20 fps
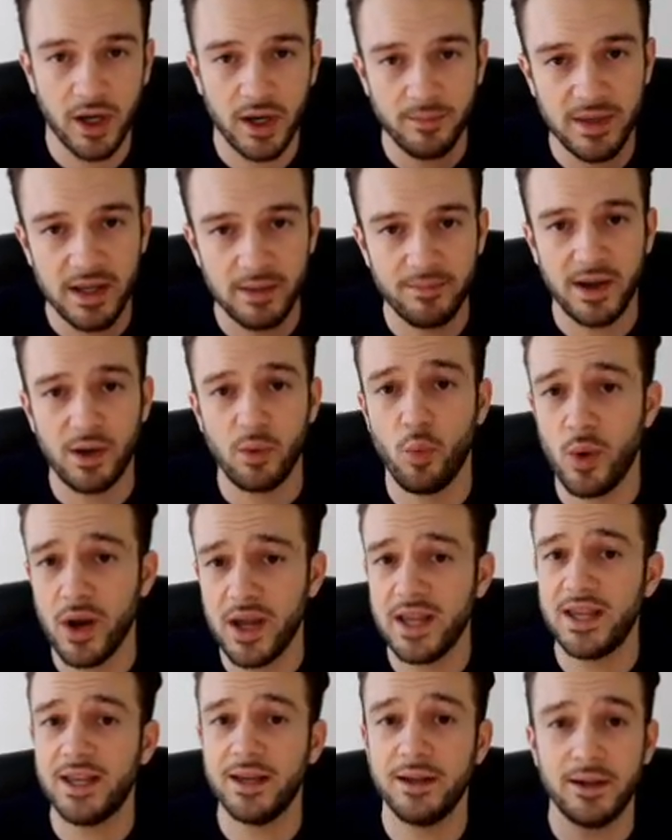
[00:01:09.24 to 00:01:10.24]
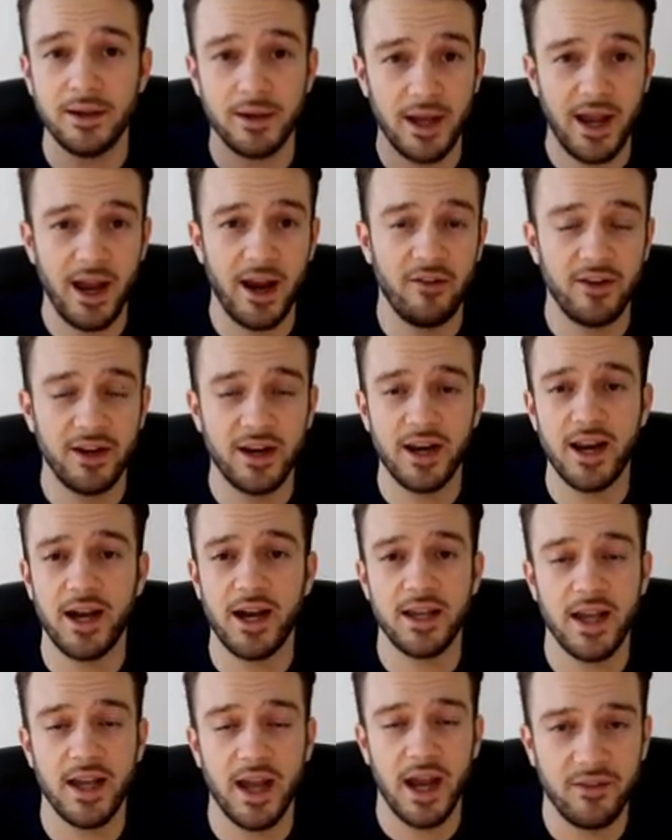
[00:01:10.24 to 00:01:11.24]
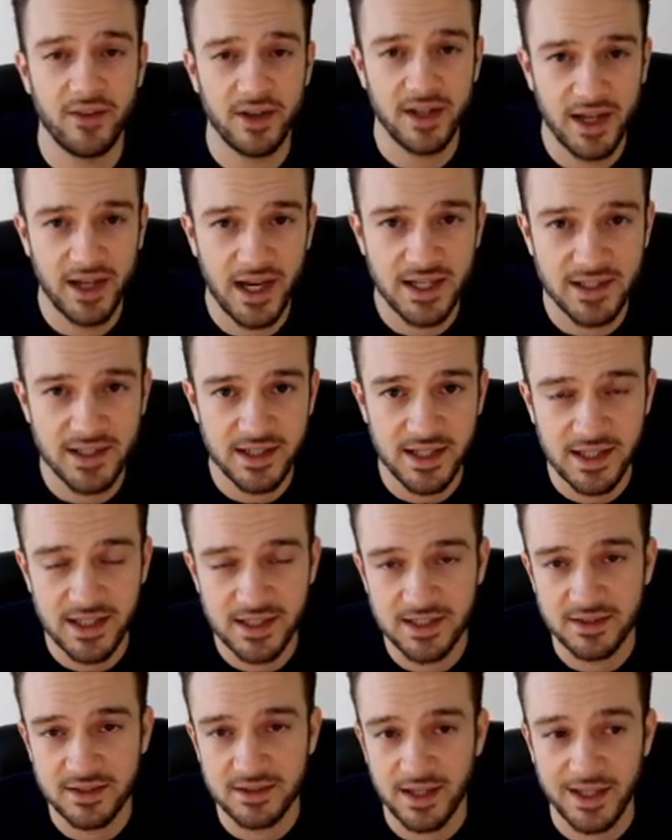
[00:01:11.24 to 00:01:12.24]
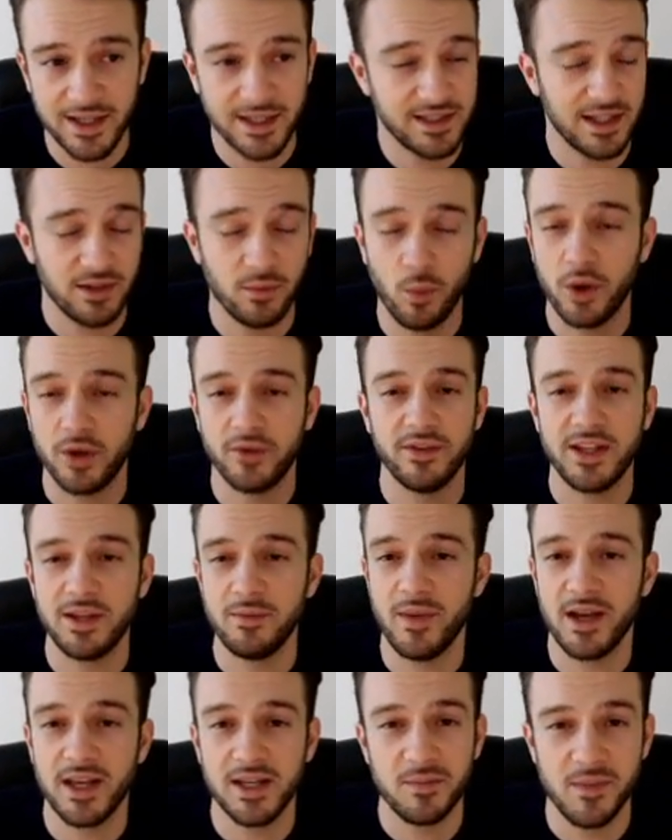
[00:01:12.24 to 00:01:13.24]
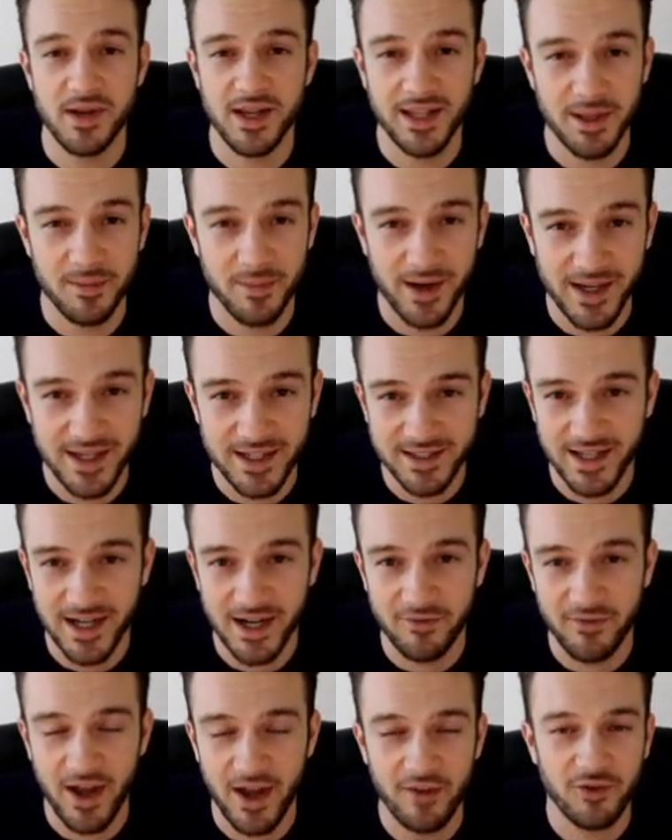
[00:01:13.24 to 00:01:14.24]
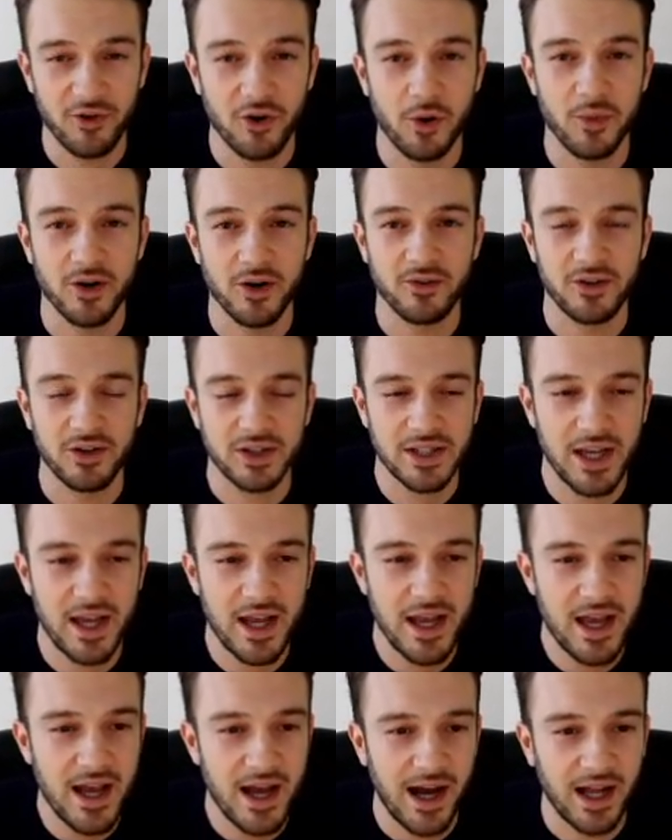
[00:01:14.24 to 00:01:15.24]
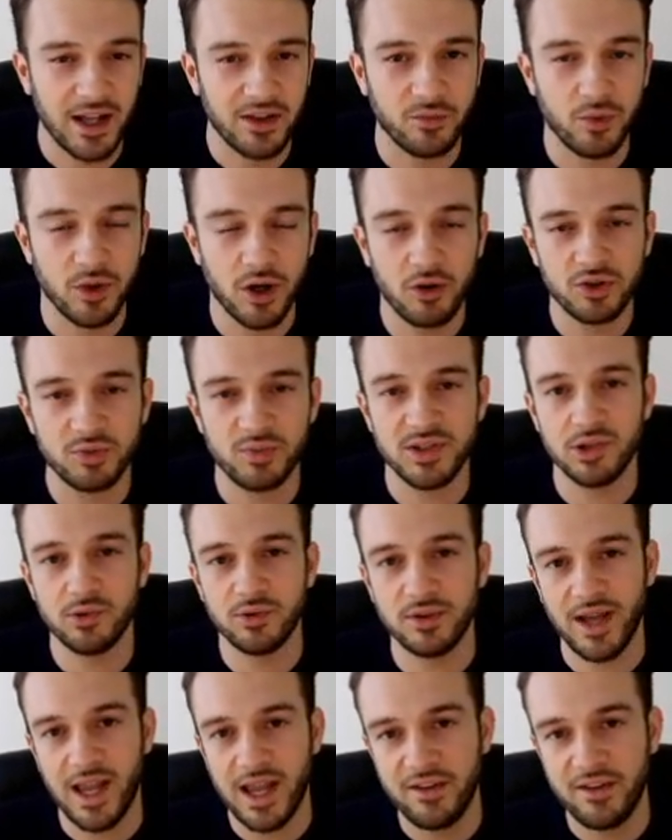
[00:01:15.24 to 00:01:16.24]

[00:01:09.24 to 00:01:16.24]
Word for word: mean by we Erin and I, Erin Kaiser is, like I said, one of the best media buyers that I've ever come across. And we're going to be doing a